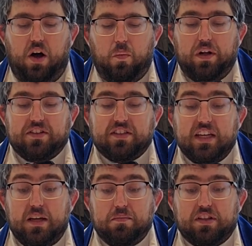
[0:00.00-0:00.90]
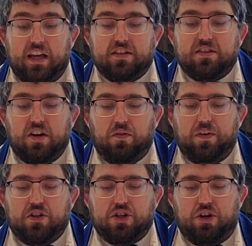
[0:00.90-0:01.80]
What seems like
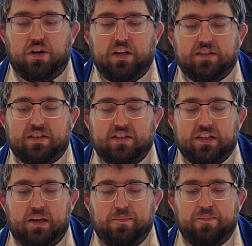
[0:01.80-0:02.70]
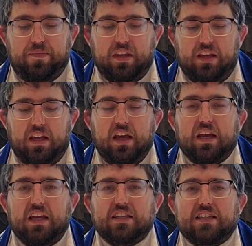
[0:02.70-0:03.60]
self-assuredness to some
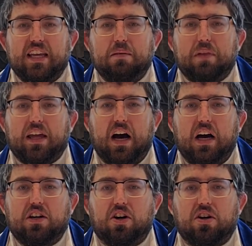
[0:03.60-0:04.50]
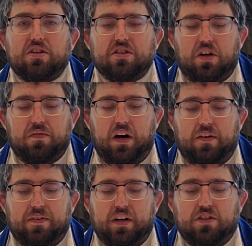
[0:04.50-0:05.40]
can seem like unearned
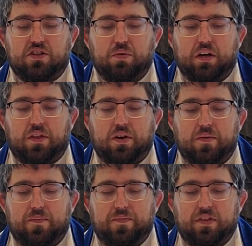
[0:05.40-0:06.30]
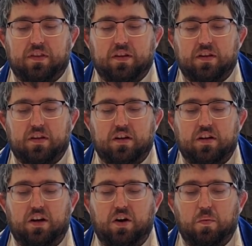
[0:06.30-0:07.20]
self-confidence to another.
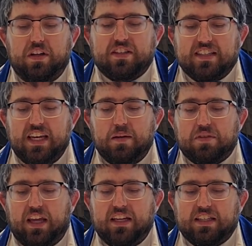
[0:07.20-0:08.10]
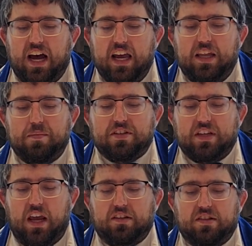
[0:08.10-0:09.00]
What seems like a tiny
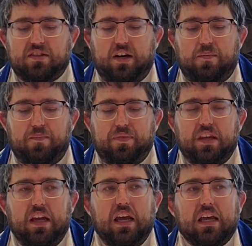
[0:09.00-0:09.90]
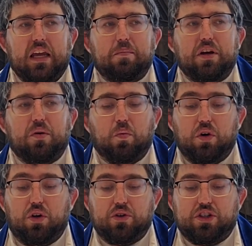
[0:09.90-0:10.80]
mistake to some can be a
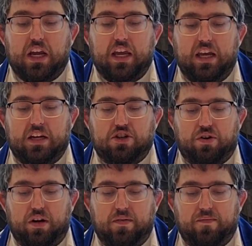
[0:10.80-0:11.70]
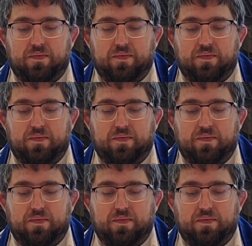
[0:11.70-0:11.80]
world-shaking injury.